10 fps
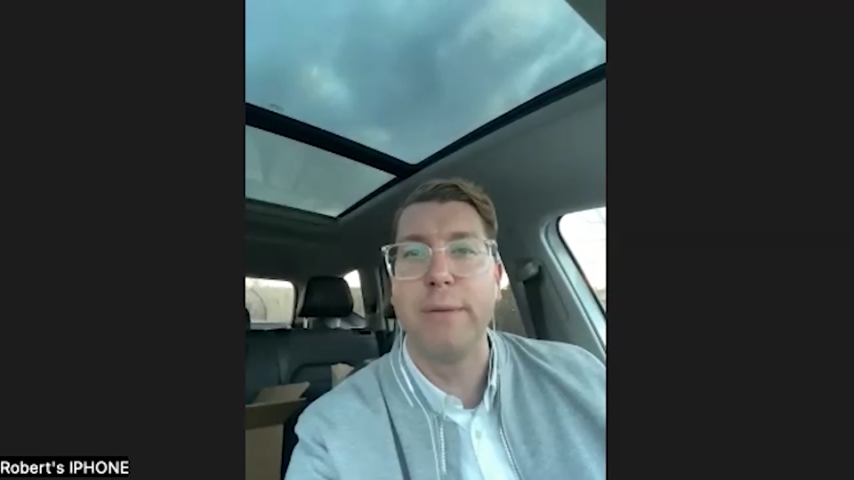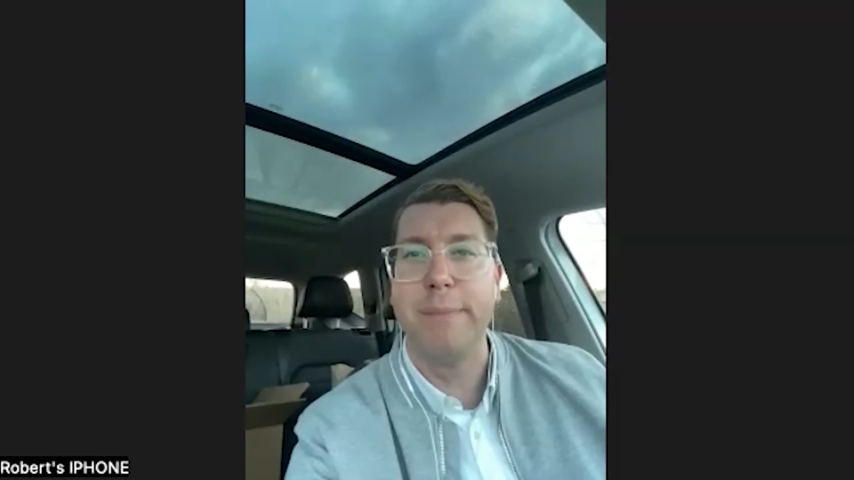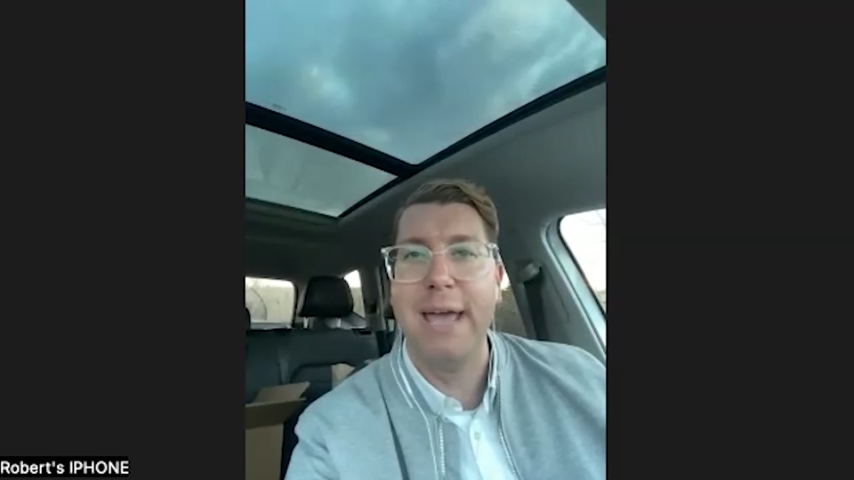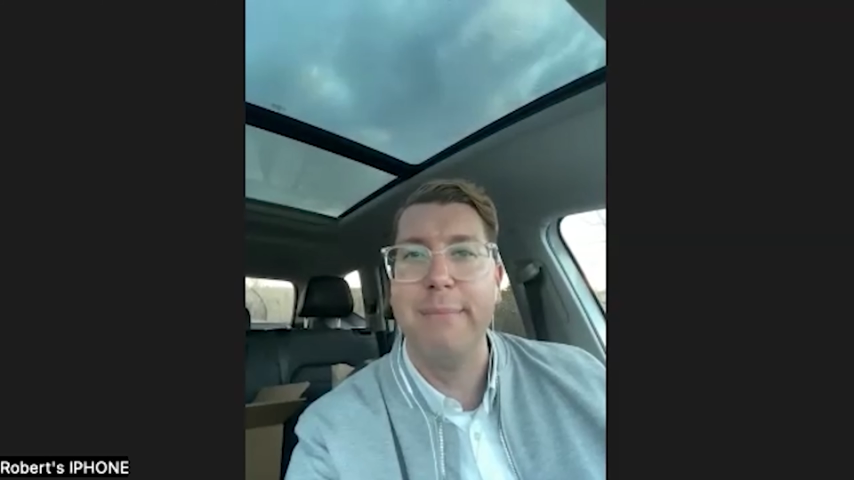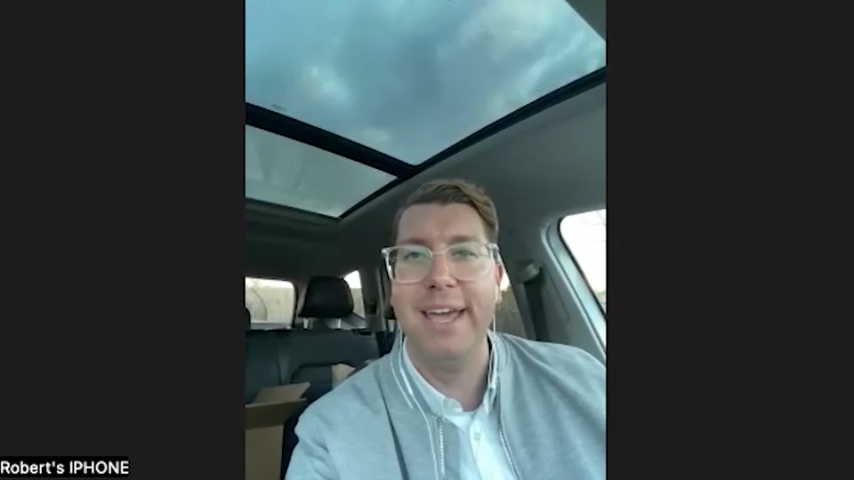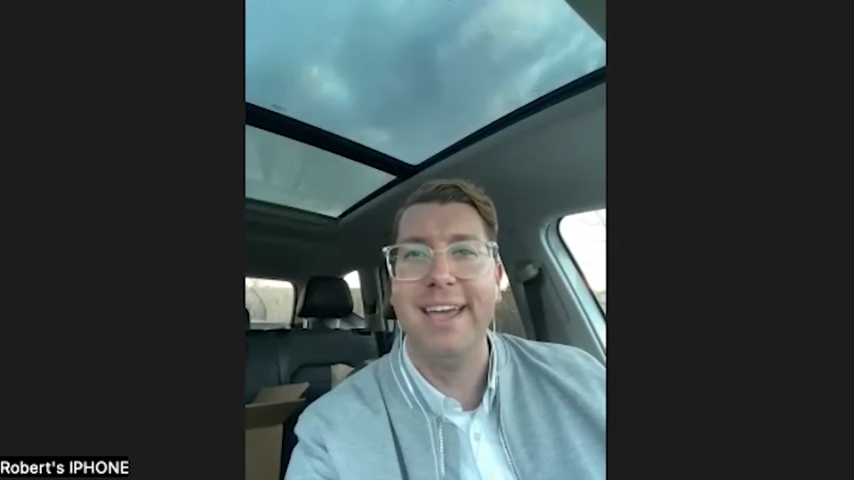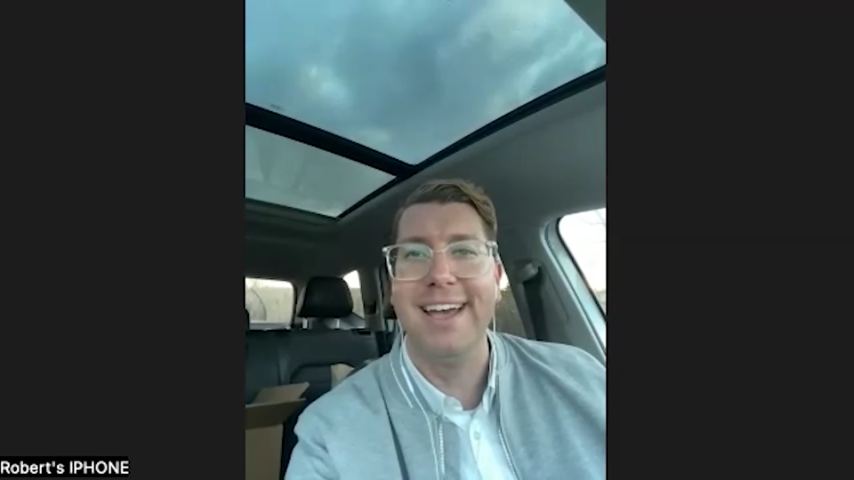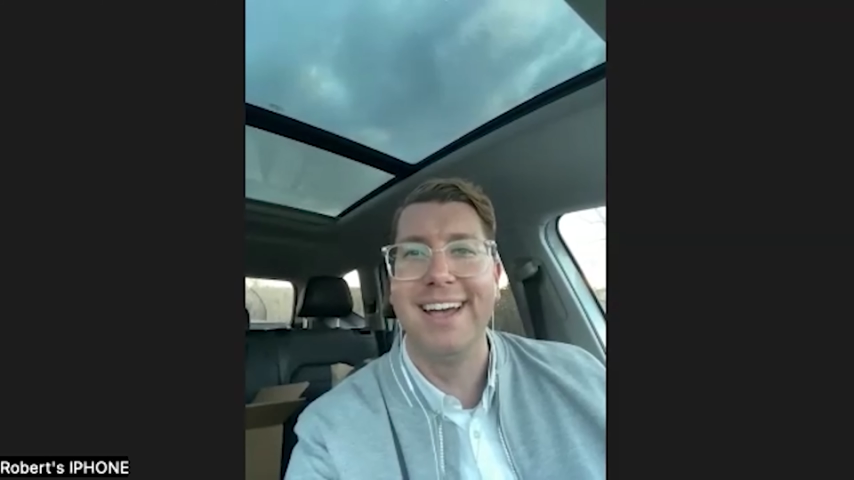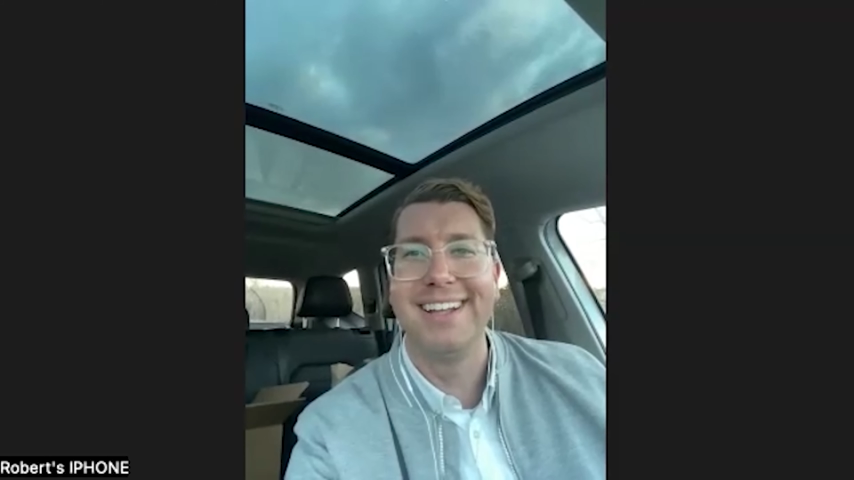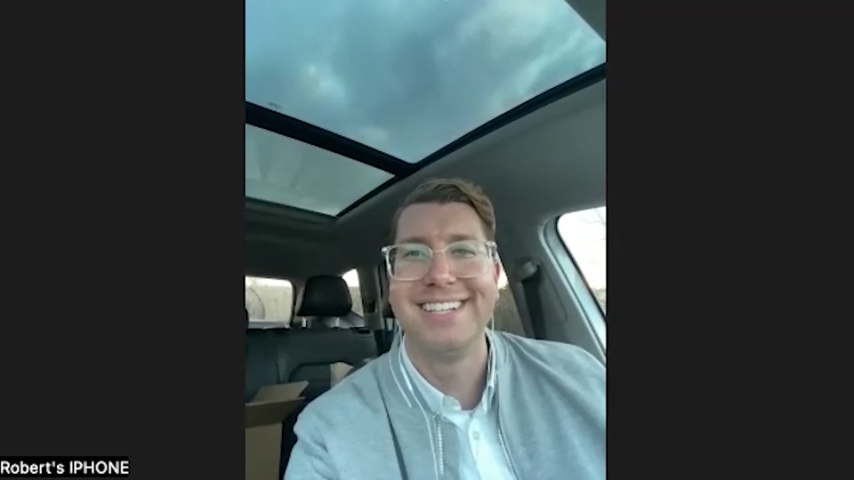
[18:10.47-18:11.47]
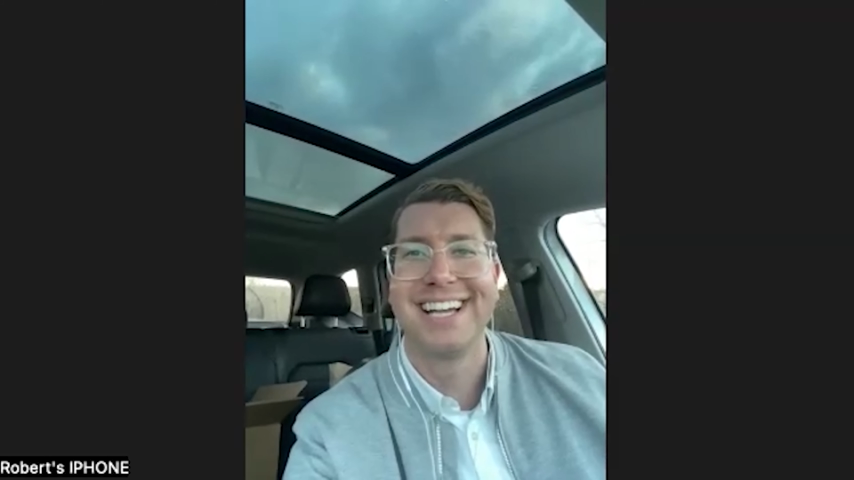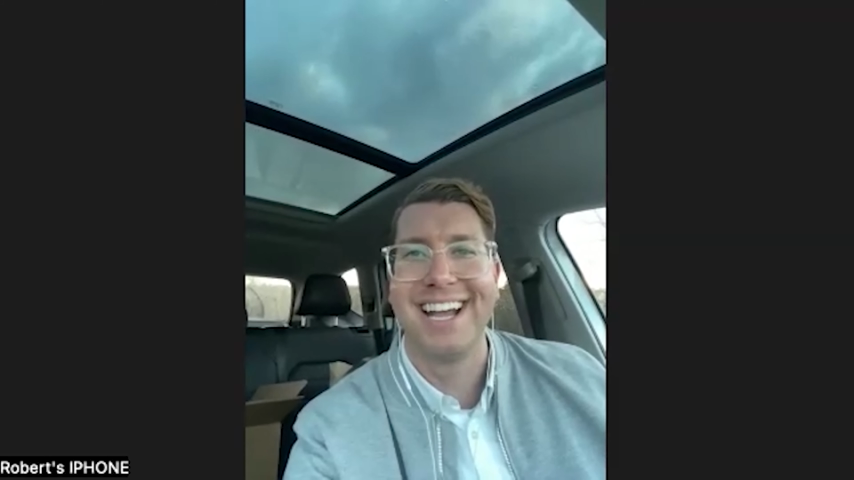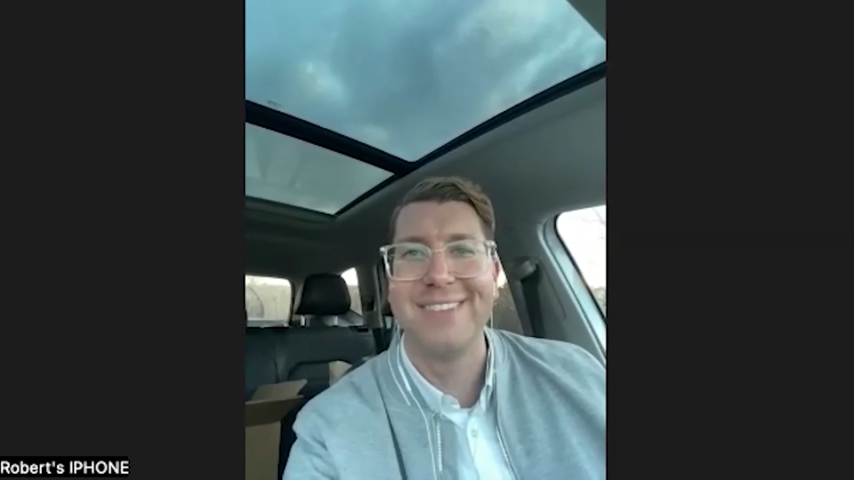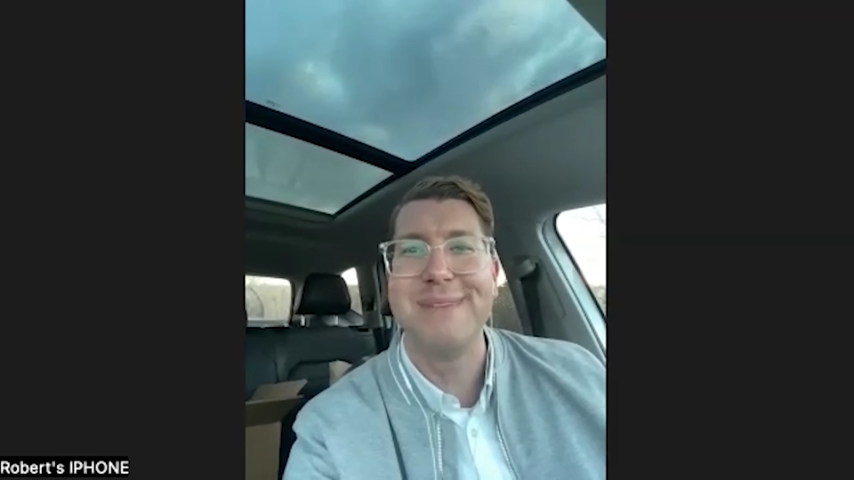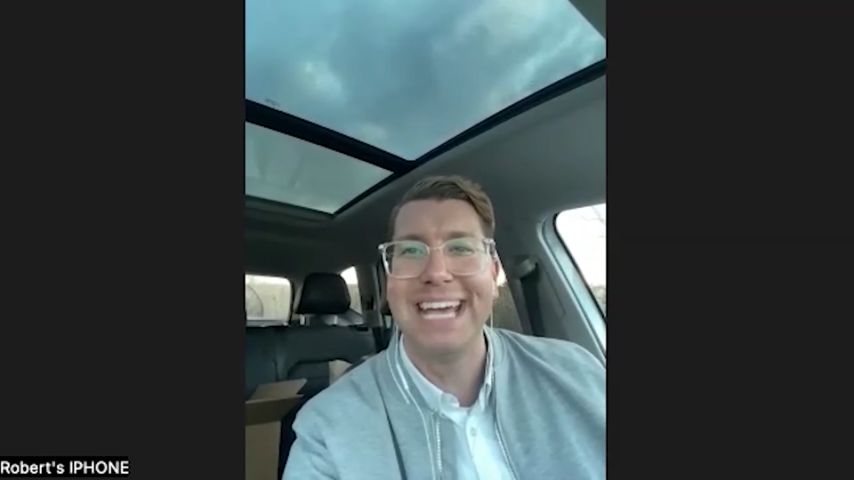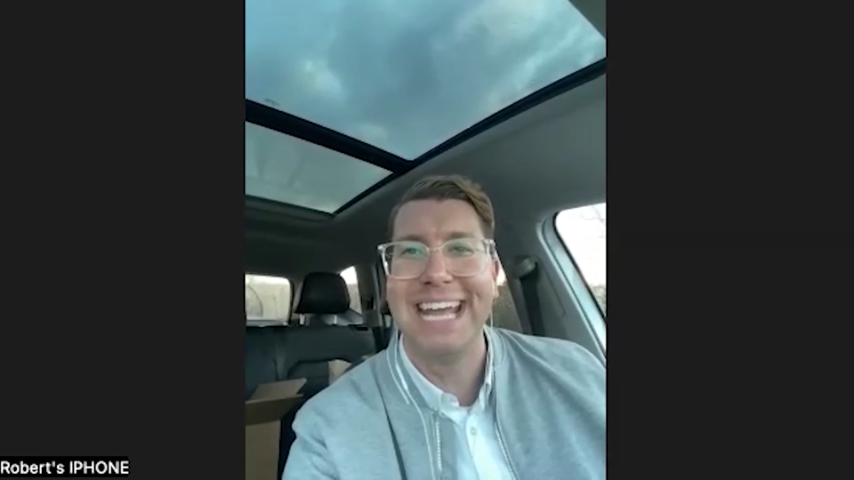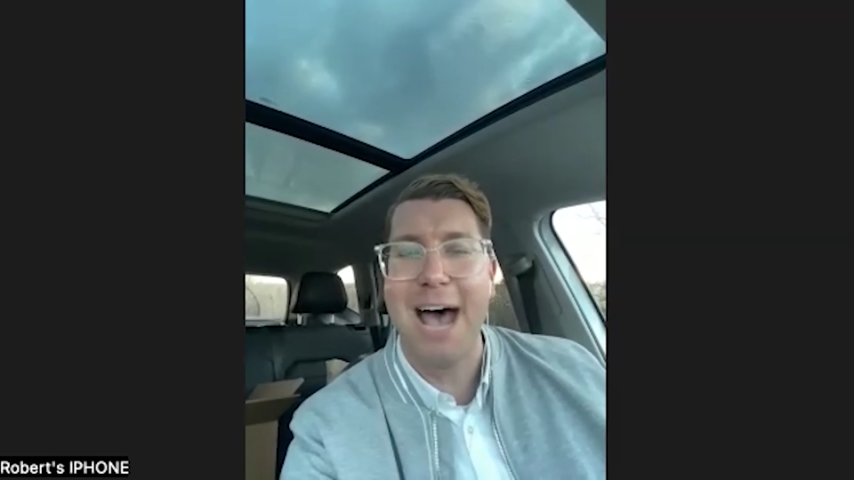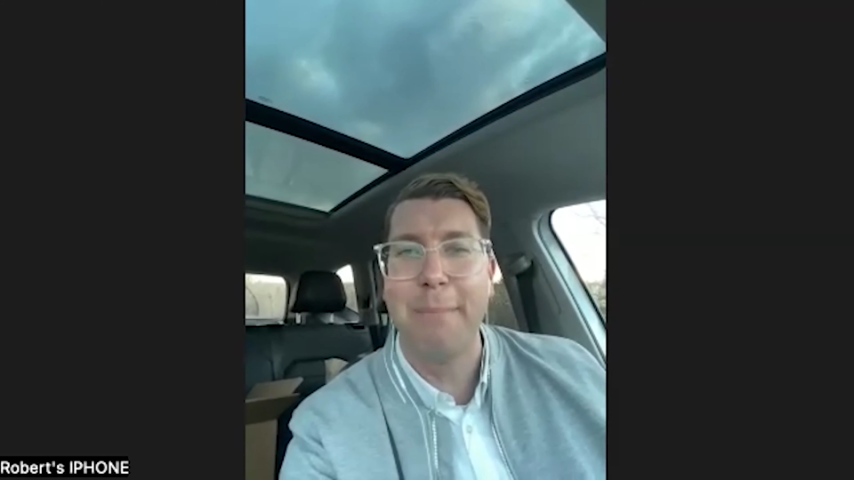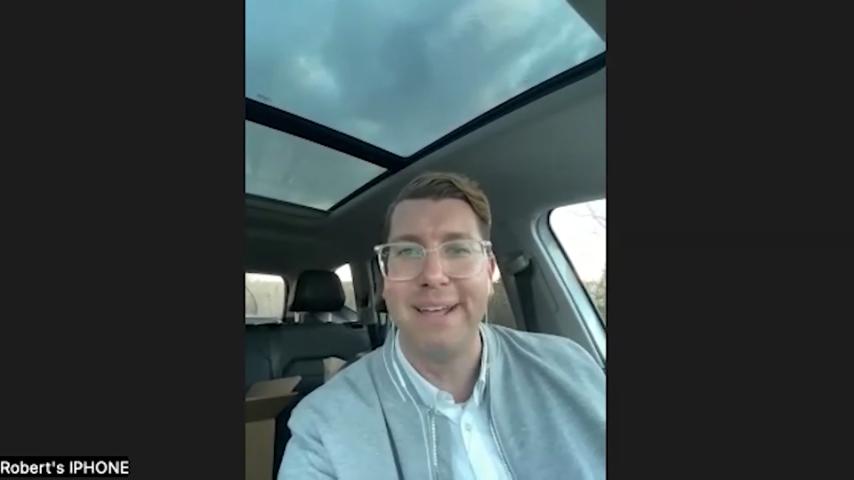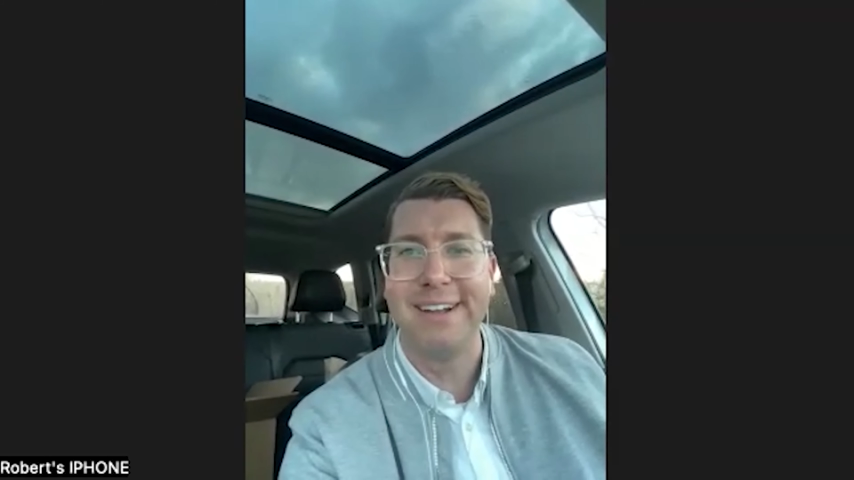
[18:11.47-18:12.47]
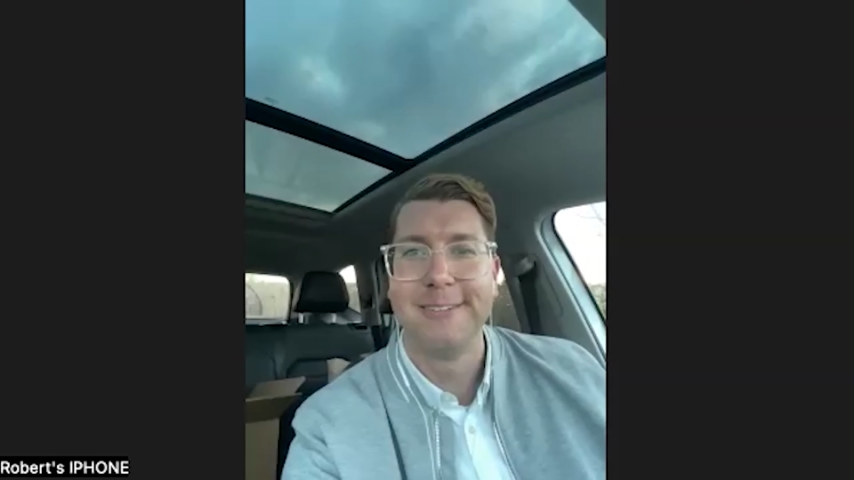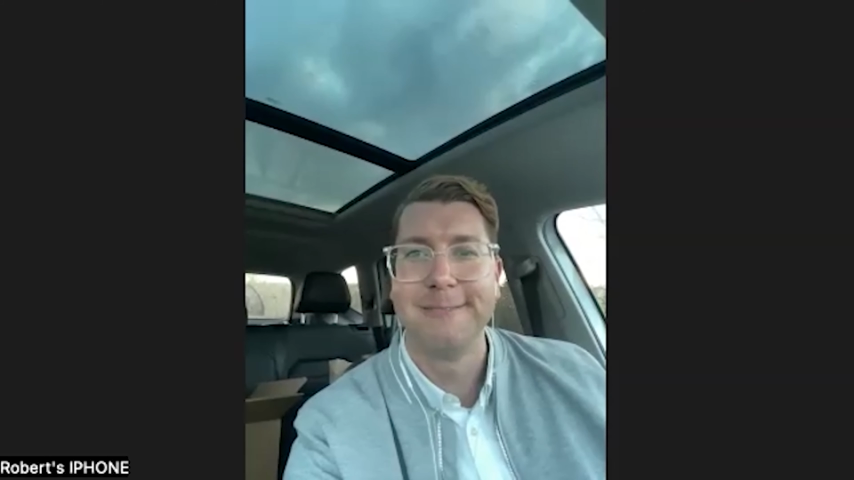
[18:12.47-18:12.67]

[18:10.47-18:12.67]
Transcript: baby to kind of make it happen.